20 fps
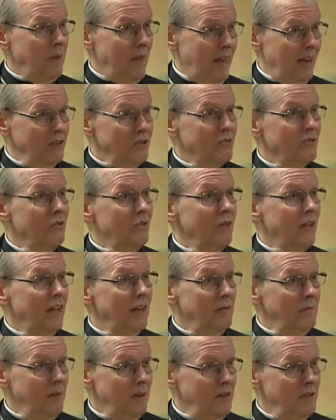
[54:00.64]
pastoral
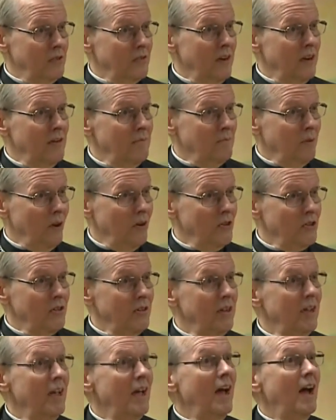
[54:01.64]
administrative
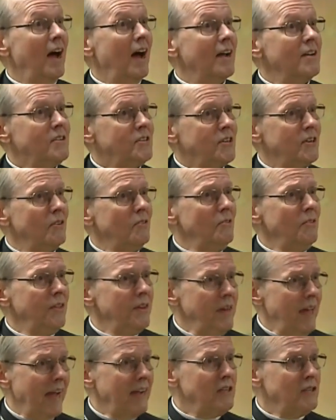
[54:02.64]
person until
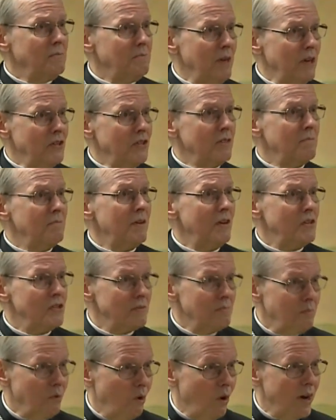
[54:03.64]
the next bishop is
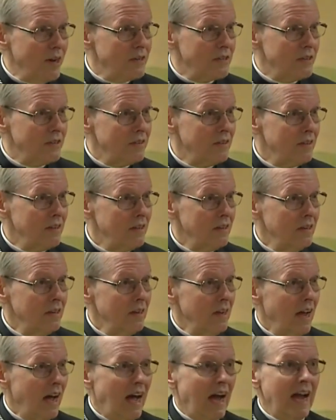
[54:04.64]
appointed.
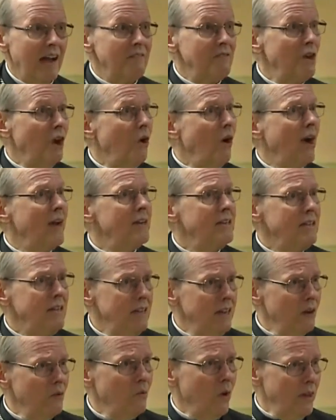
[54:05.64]
I have no
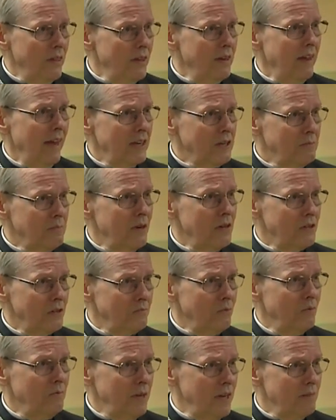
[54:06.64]
idea when the next
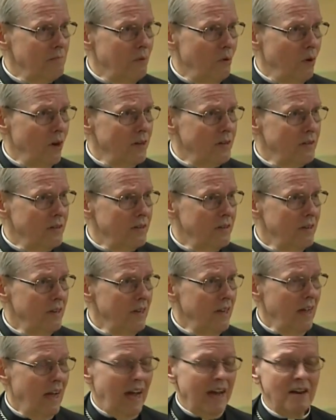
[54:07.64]
bishop will be appointed.
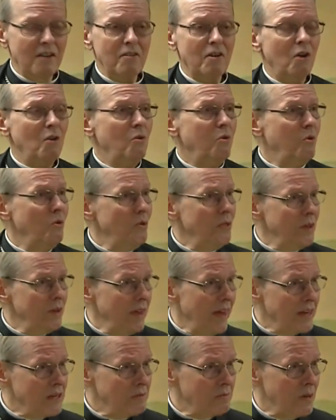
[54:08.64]
I don't know who the
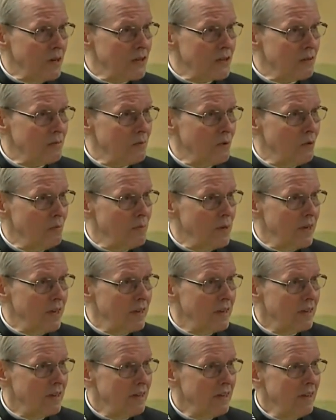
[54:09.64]
next bishop will
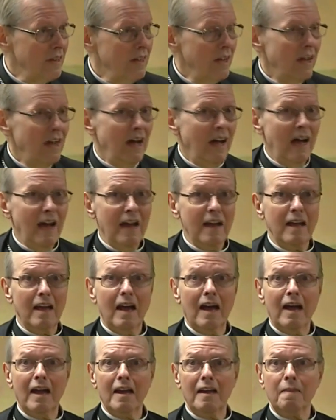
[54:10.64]
be. Uh,
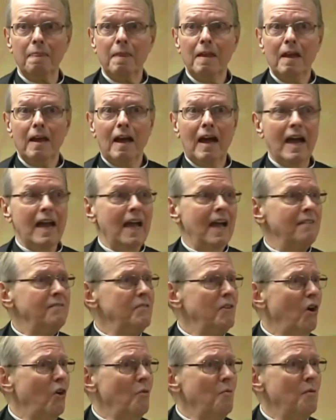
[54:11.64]
I, uh, I
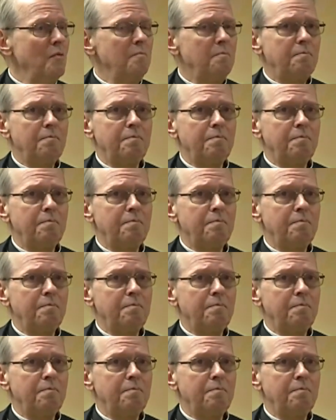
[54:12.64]
have no